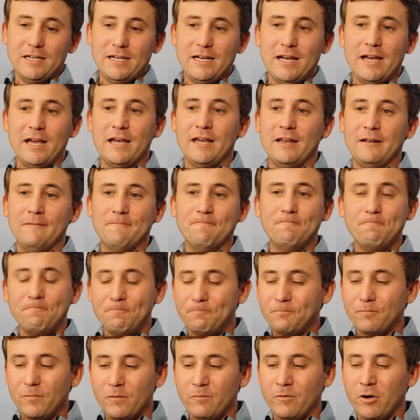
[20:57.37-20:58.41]
And
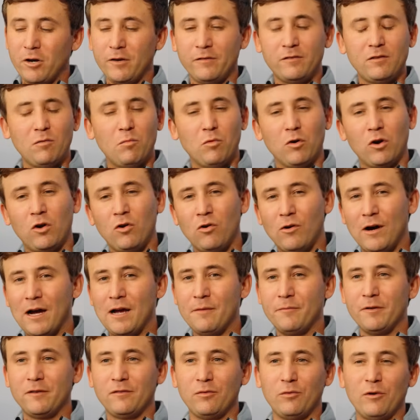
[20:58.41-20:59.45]
very similar
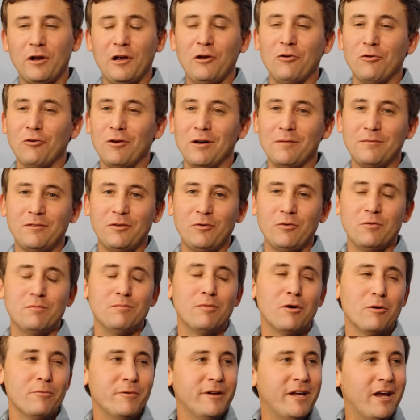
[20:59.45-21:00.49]
climate to what I grew up to in
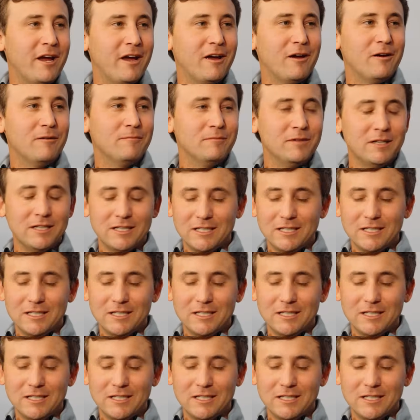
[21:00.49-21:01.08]
Birmingham.